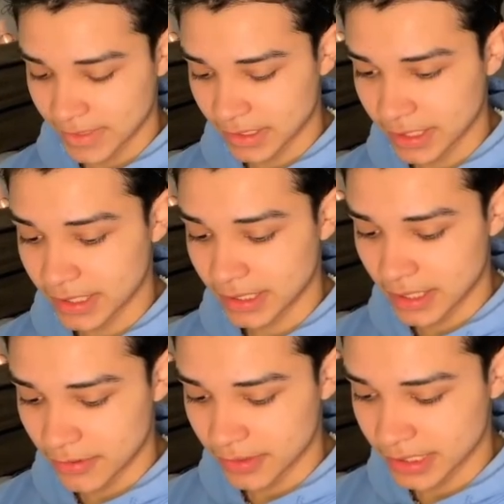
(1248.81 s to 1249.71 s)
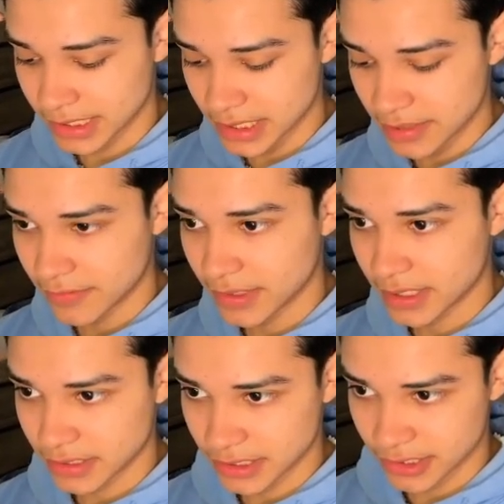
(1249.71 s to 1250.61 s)
Okay, now in this div, we
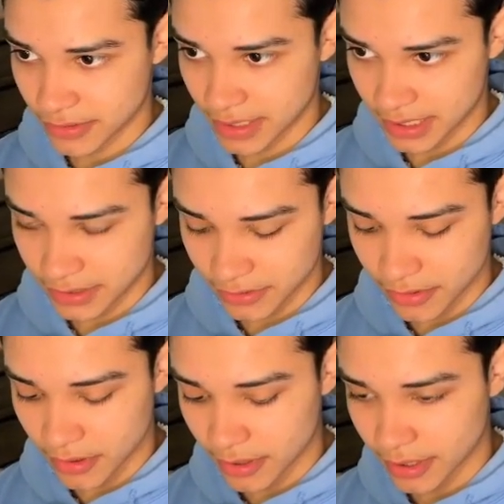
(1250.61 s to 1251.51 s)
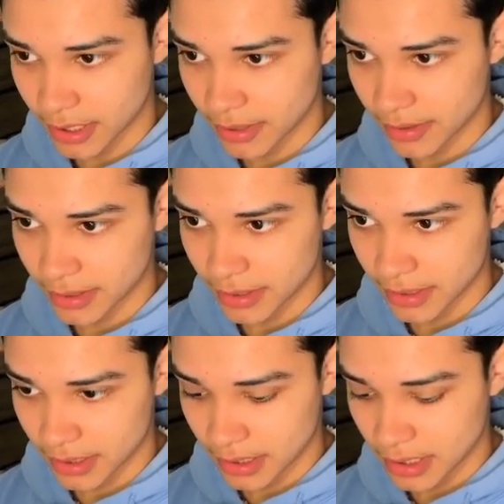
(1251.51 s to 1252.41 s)
can just go ahead and do card.
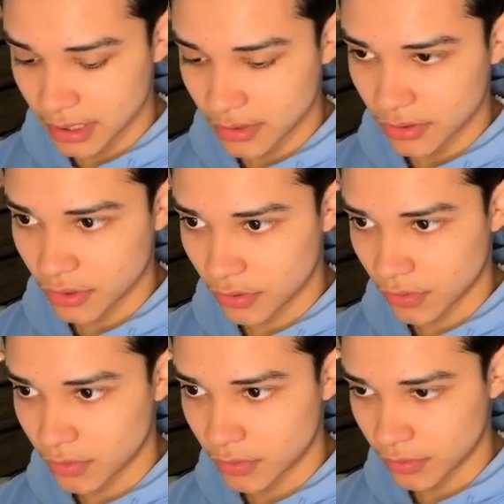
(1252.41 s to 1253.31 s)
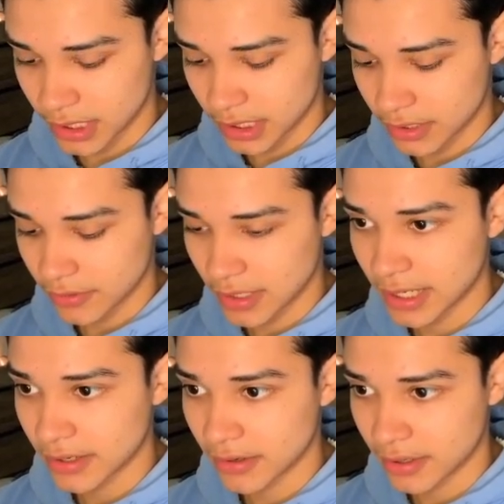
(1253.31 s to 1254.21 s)
No, we can do
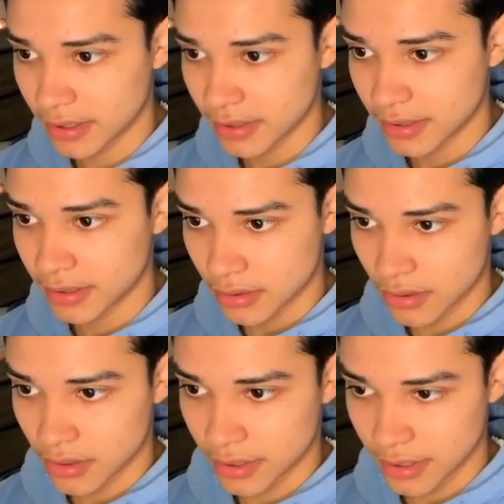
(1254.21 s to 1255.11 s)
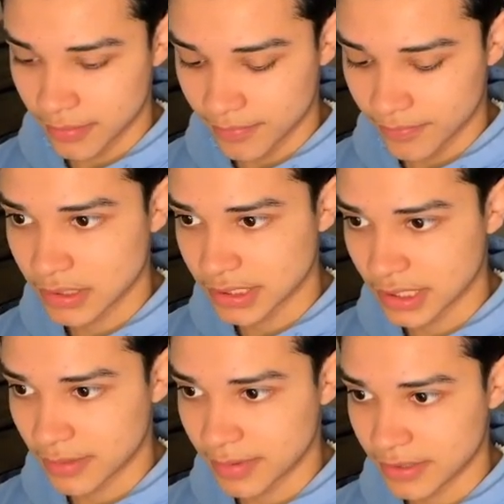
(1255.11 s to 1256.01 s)
icon, card. Just
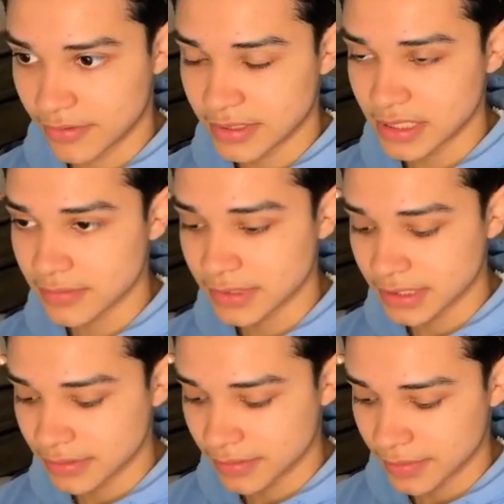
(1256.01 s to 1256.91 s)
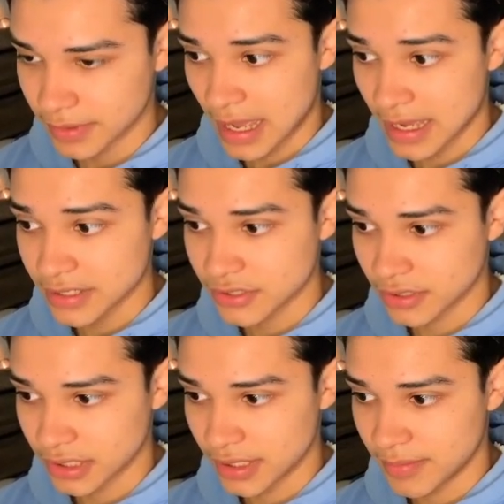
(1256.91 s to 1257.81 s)
copy it 3 times.
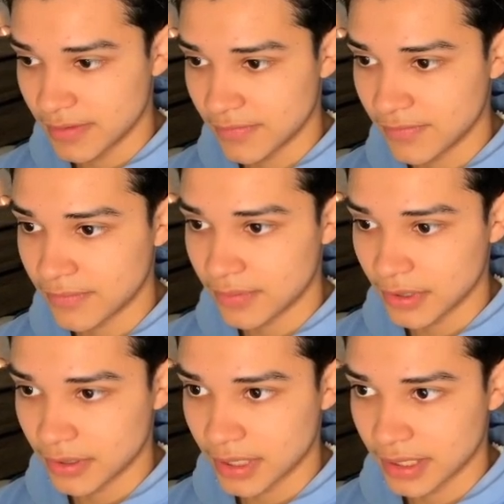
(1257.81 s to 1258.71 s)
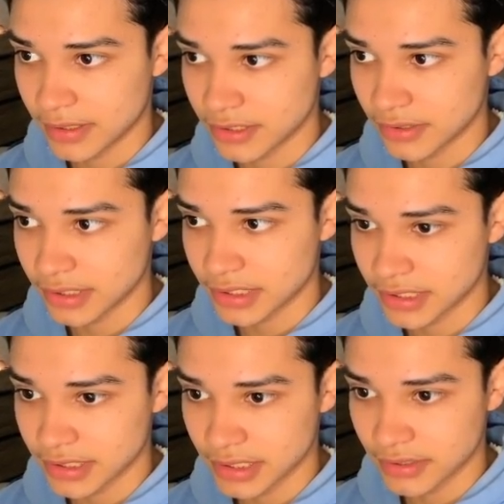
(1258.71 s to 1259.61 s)
Actually, okay, so let's
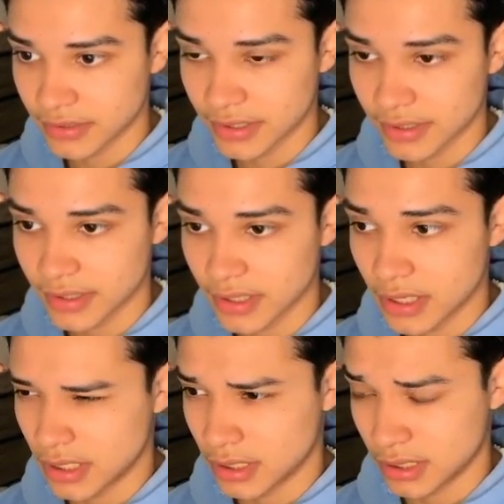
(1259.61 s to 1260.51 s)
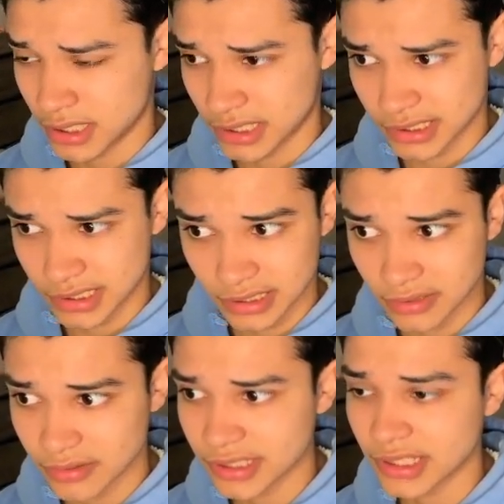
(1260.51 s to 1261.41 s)
take a look. Nice, that
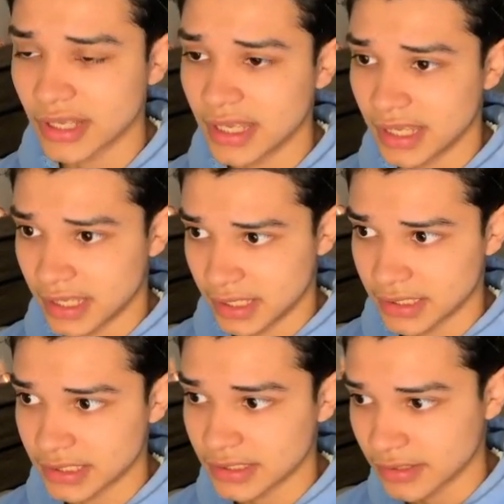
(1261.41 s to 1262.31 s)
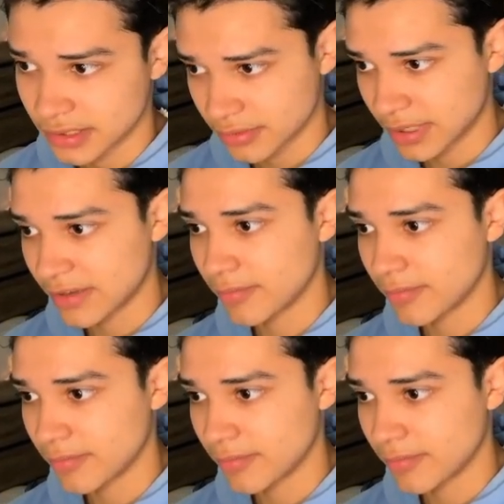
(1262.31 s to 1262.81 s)
looks hideous because we have